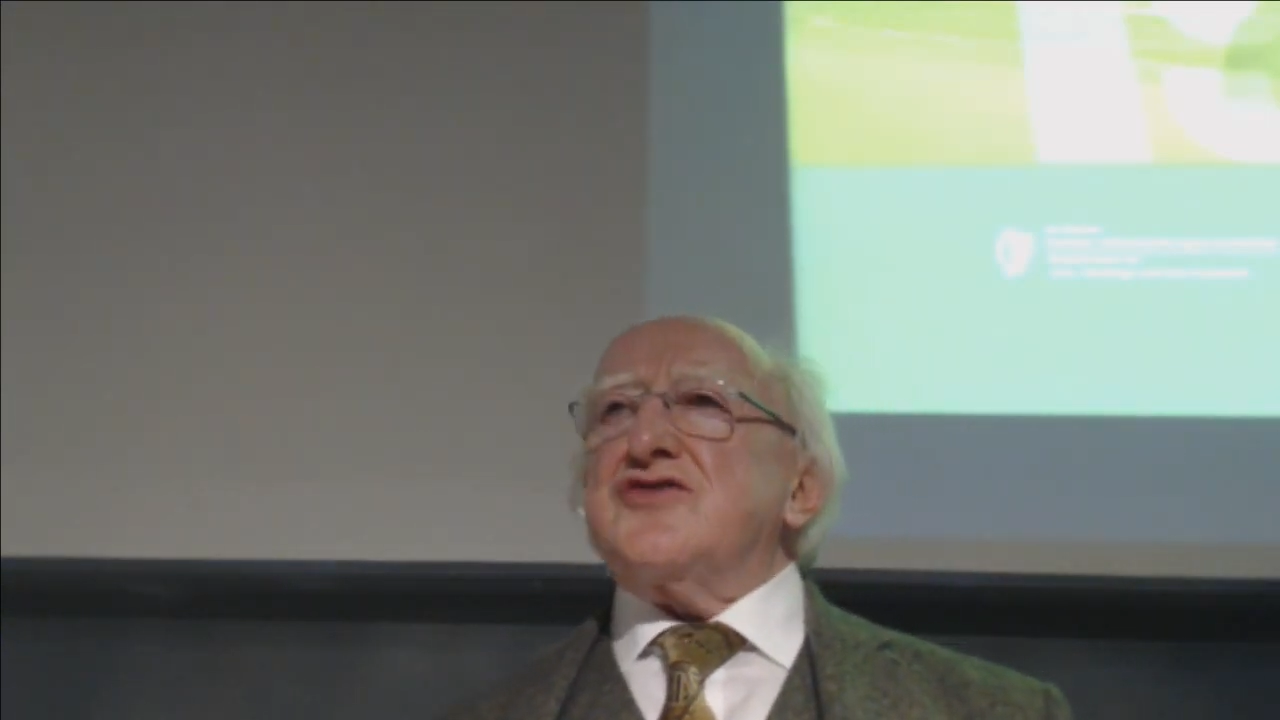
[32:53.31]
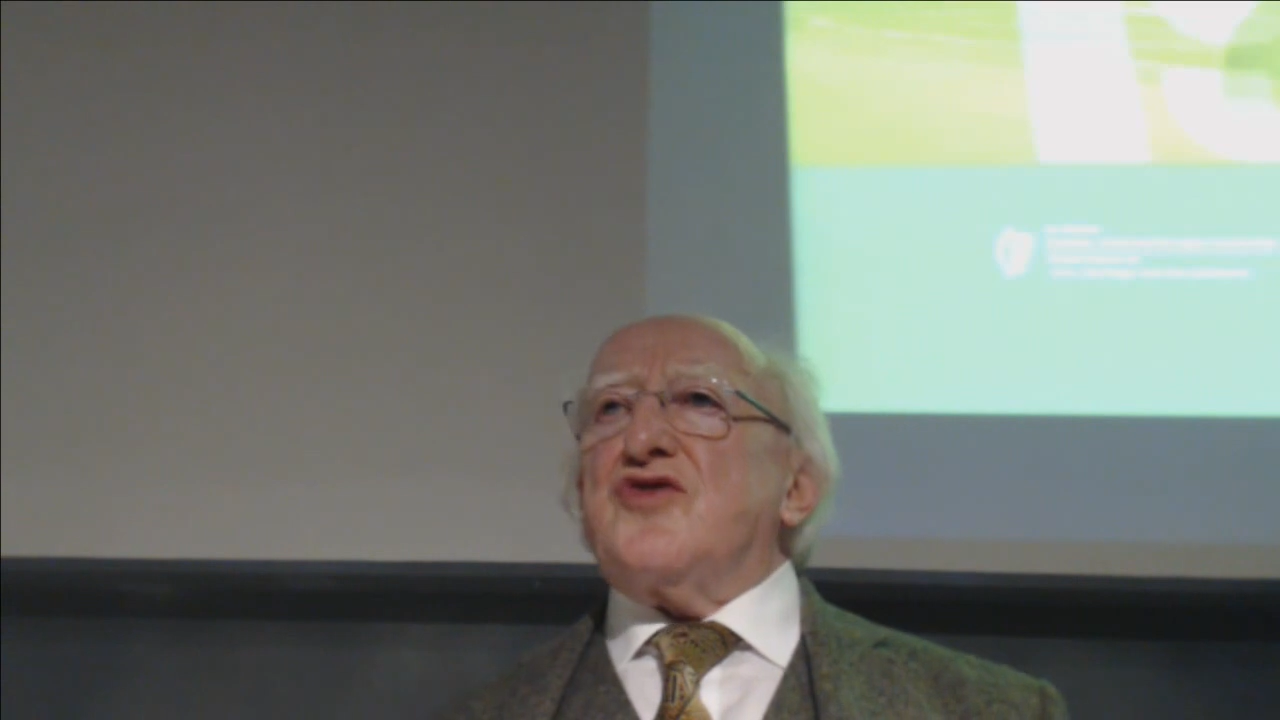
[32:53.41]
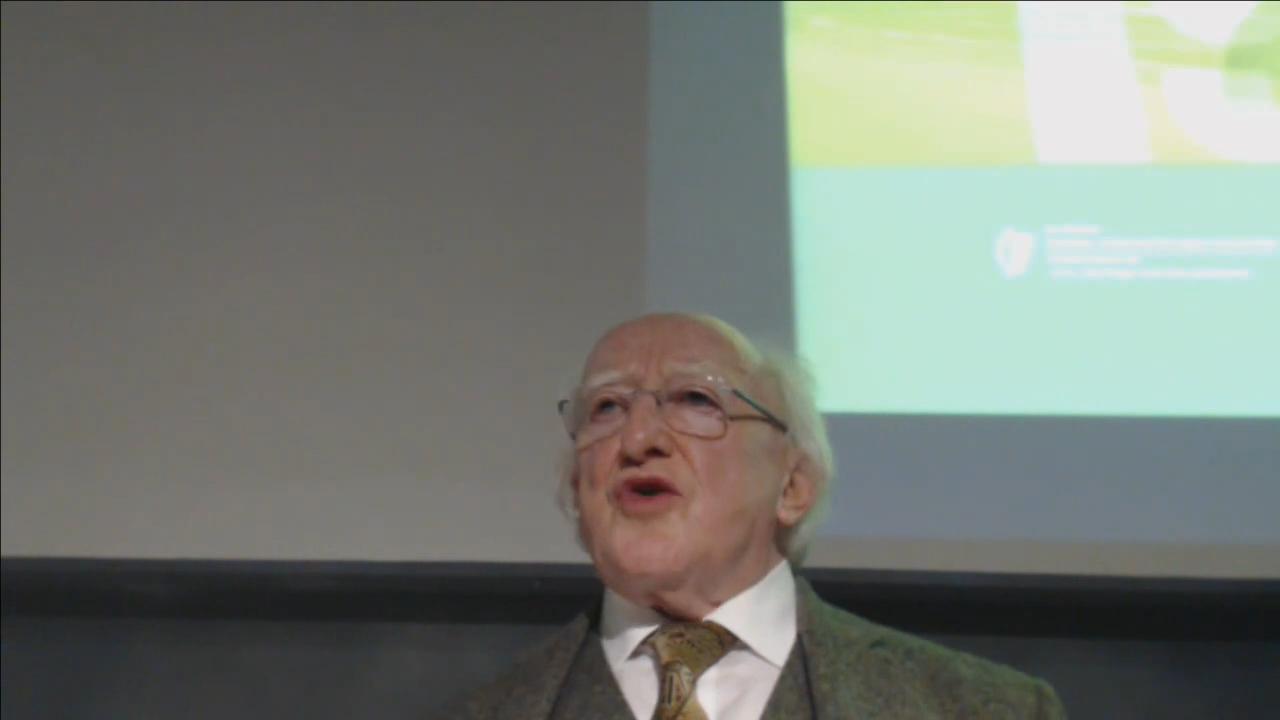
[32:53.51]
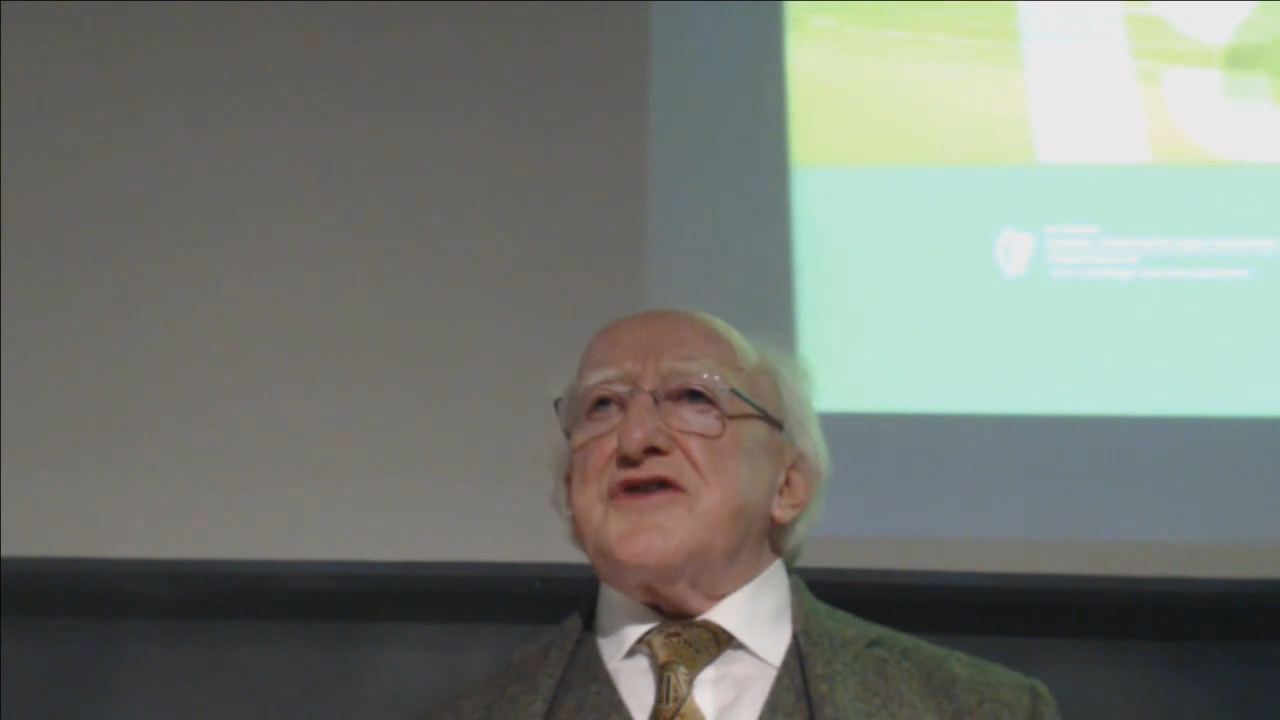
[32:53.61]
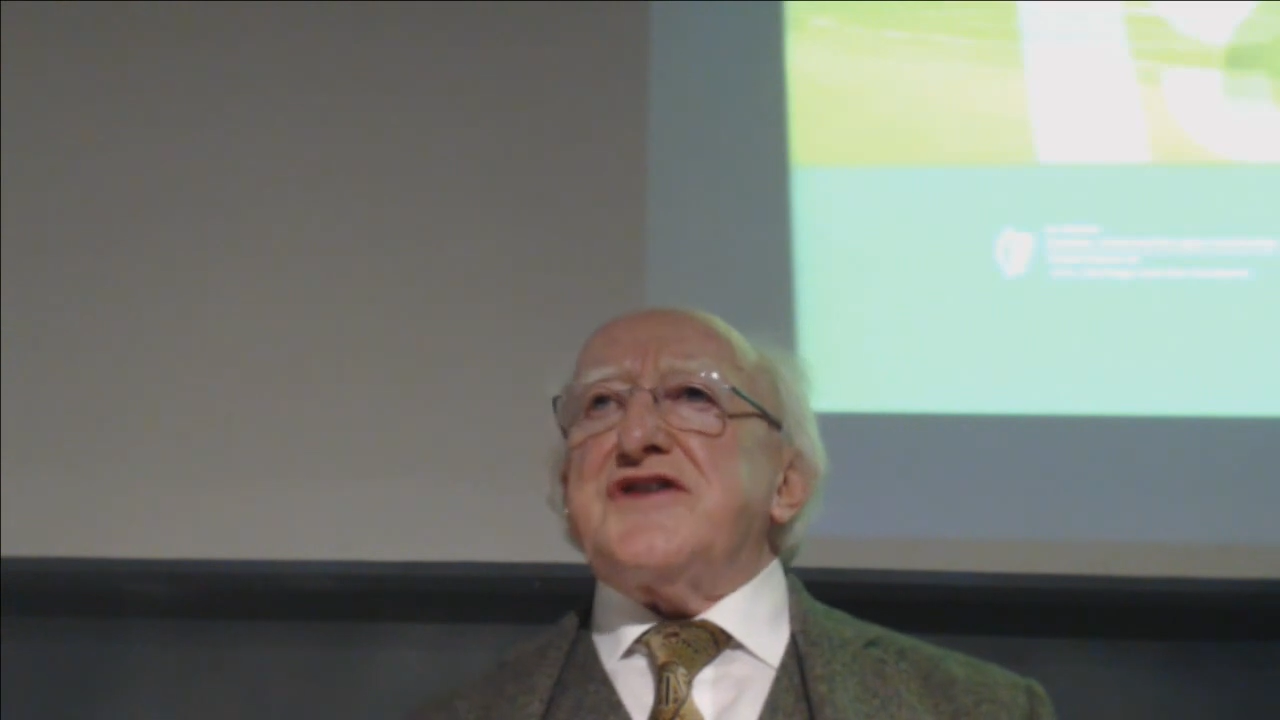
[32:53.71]

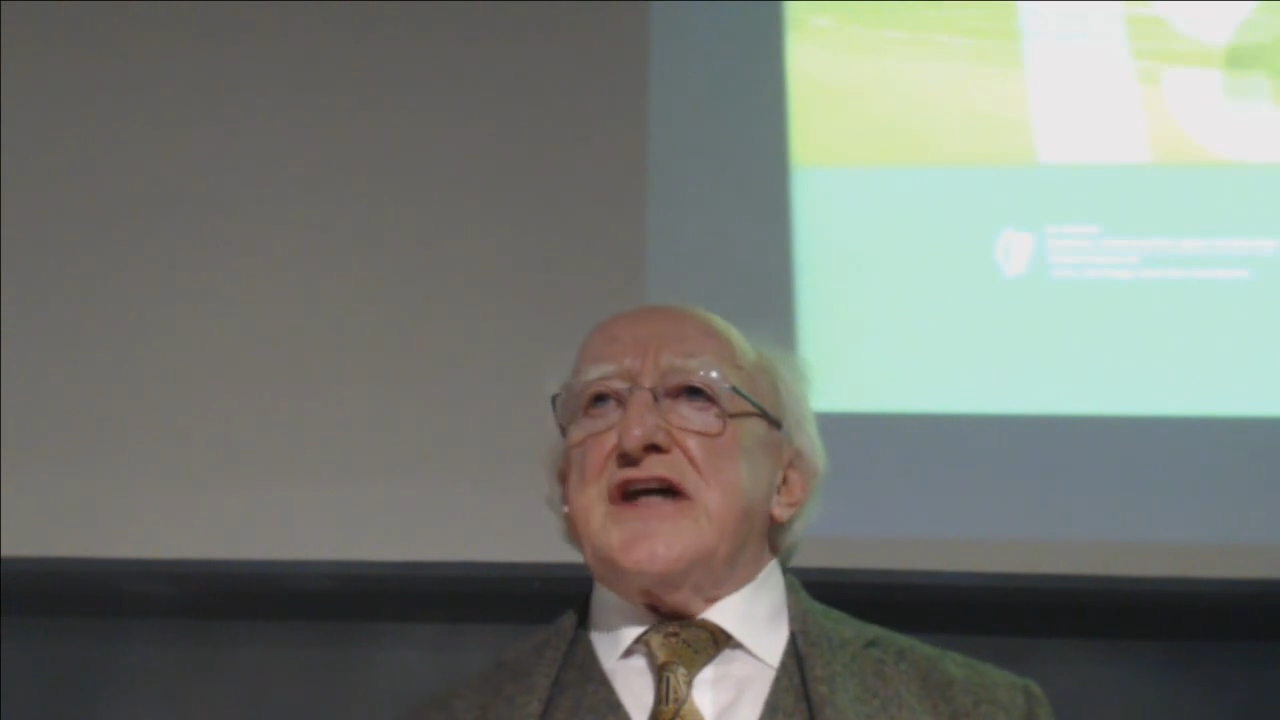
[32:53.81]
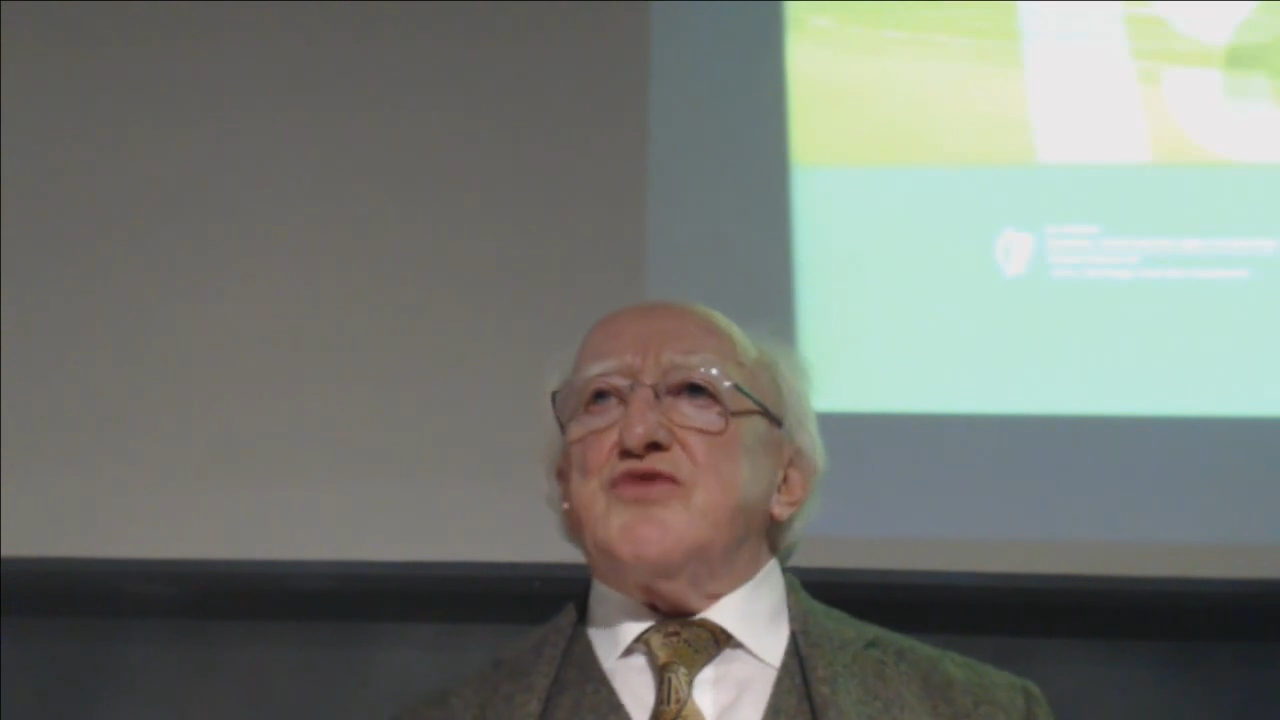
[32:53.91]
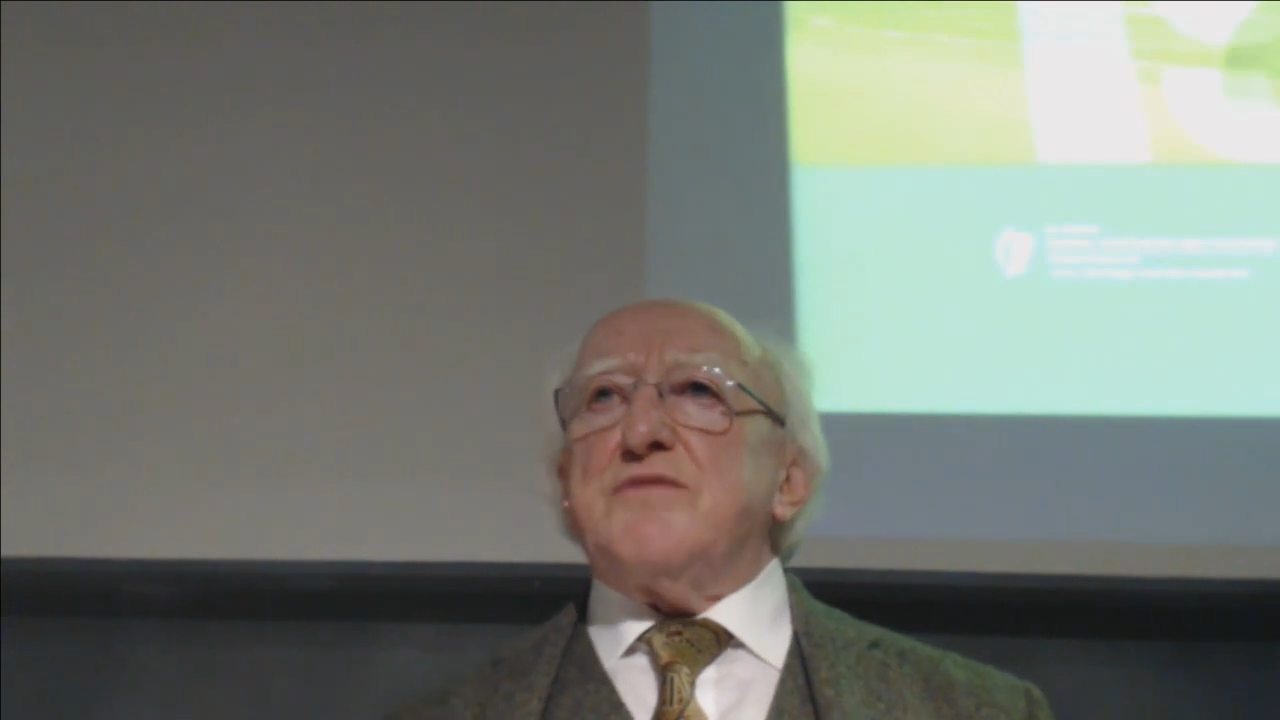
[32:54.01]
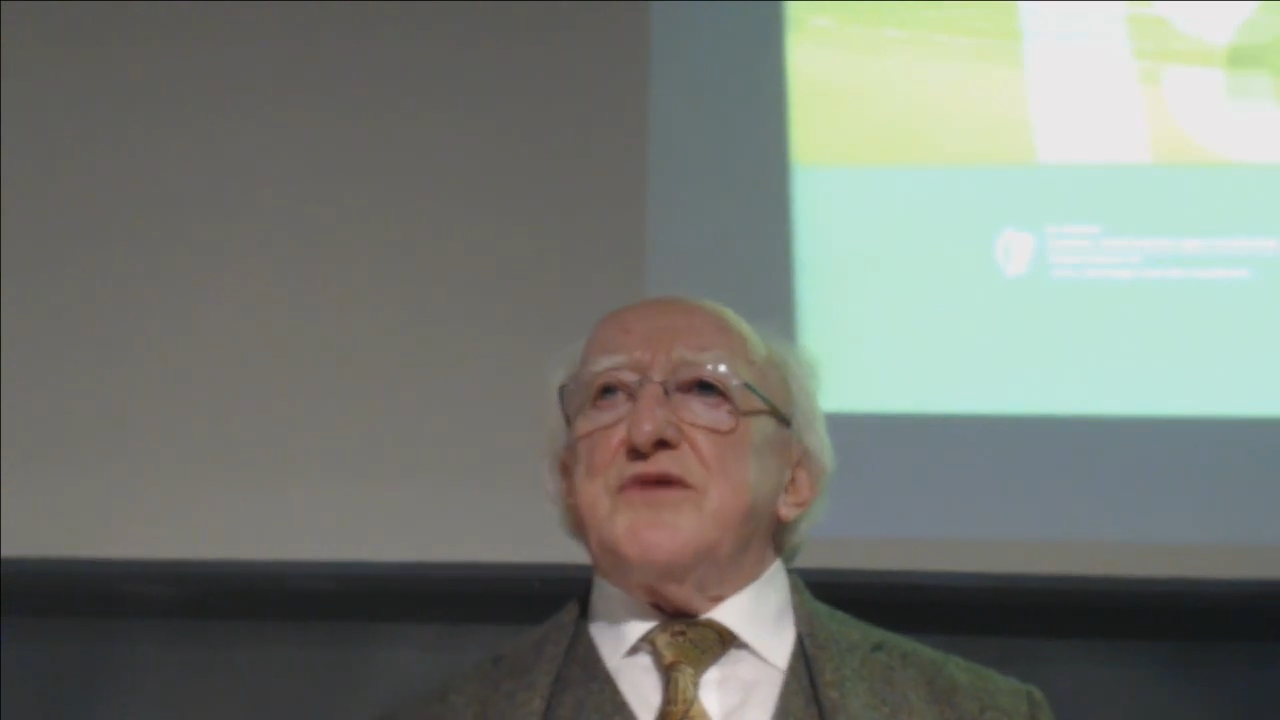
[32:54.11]
course that would